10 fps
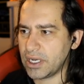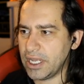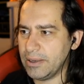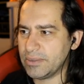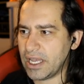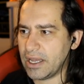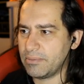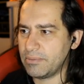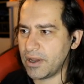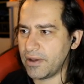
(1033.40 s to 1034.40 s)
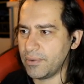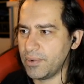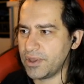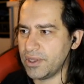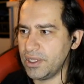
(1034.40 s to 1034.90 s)
claim tab
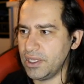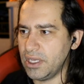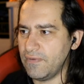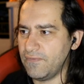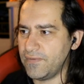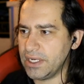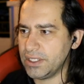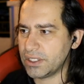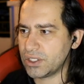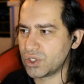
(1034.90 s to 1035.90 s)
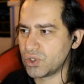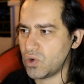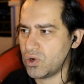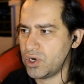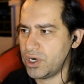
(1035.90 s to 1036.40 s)
within the event
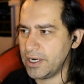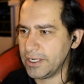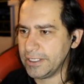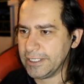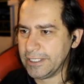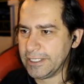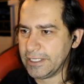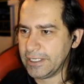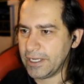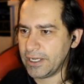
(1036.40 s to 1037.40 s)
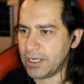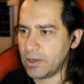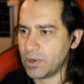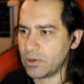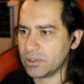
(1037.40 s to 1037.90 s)
store.
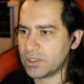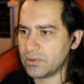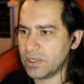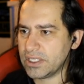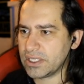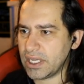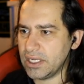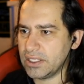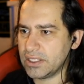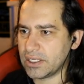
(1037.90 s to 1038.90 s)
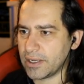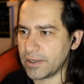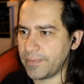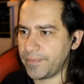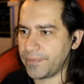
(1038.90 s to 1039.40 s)
We're also excited
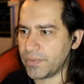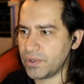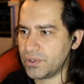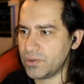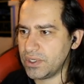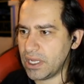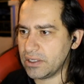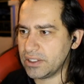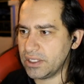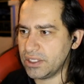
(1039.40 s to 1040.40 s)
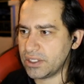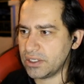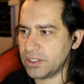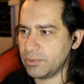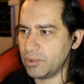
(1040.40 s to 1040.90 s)
to announce that this
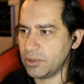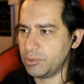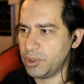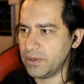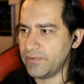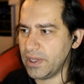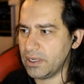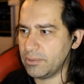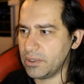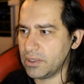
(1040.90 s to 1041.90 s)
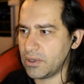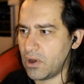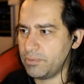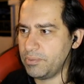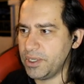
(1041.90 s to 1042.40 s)
starship will be available
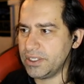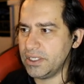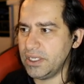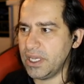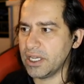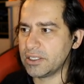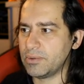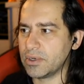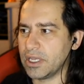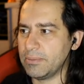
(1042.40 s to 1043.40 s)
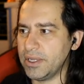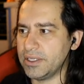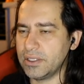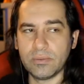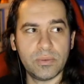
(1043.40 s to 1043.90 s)
on PC, Xbox, and
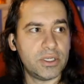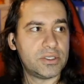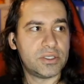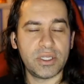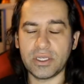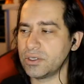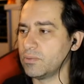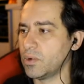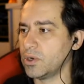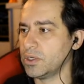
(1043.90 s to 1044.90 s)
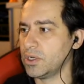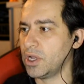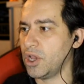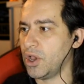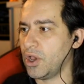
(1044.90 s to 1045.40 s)
PlayStation 1
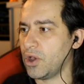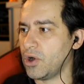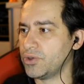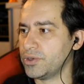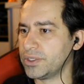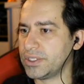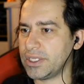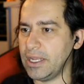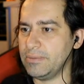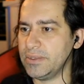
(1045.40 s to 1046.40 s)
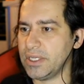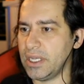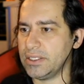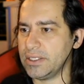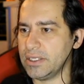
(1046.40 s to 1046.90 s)
on the same
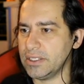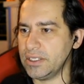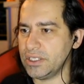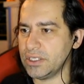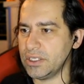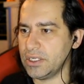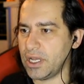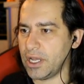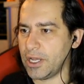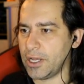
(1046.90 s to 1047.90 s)
date. In addition,